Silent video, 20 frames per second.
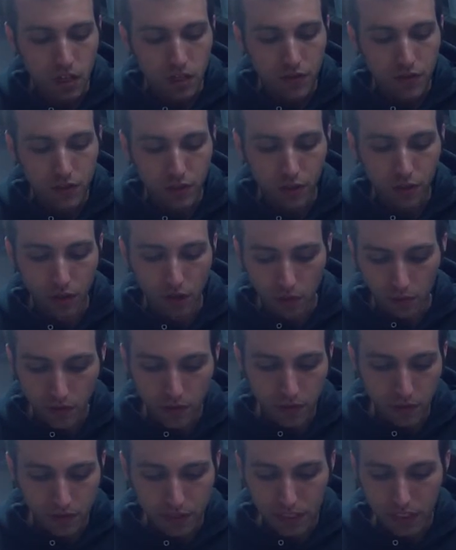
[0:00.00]
So I'll
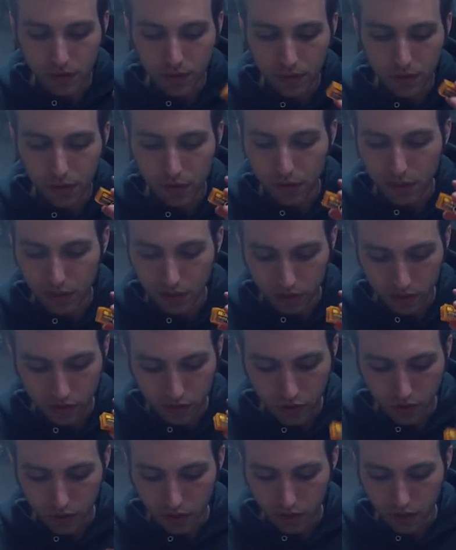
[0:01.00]
run through a test really quick just
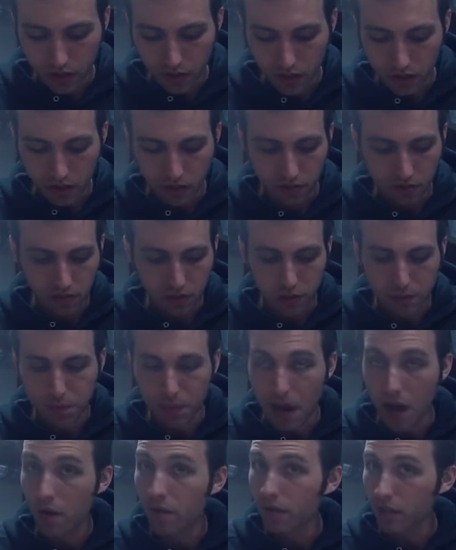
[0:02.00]
to show you it's
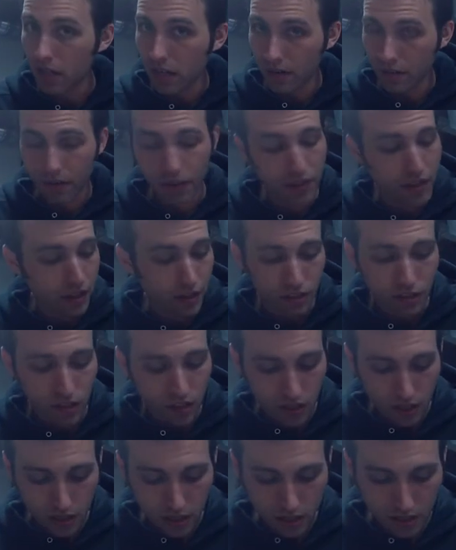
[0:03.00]
bound and everything.
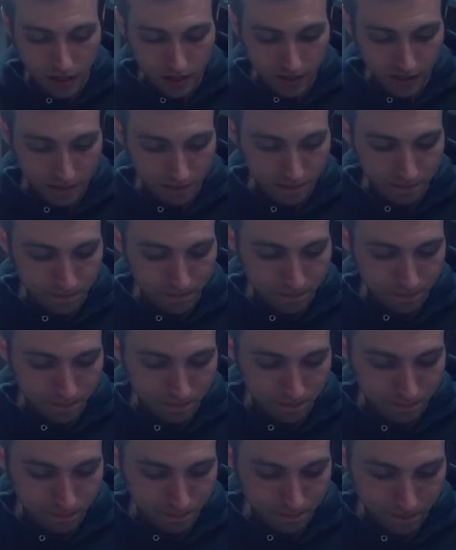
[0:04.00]
Um,
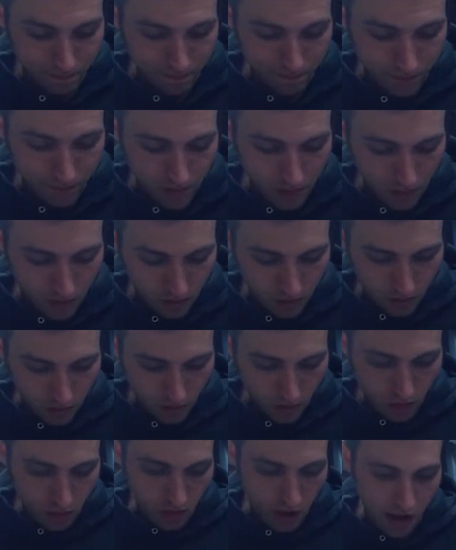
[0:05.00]

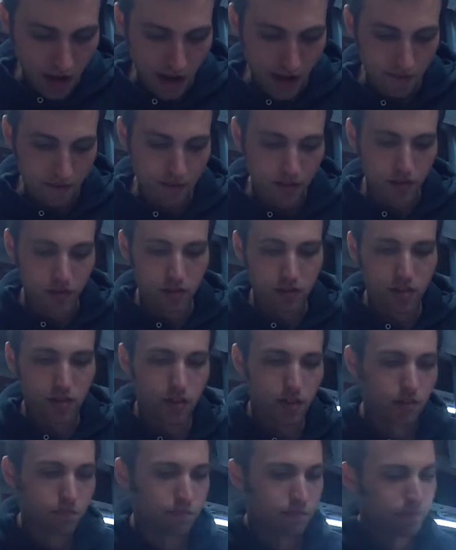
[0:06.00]
so I have here just
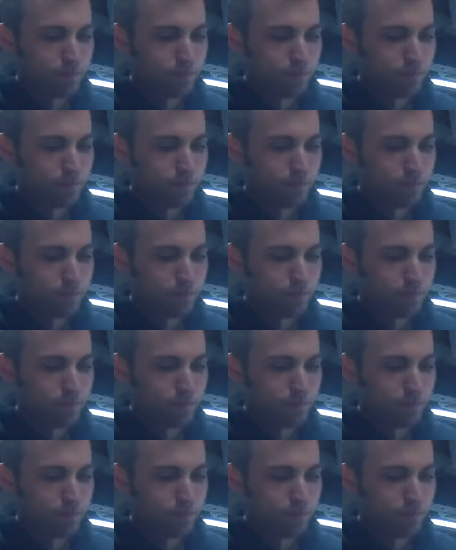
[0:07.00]
a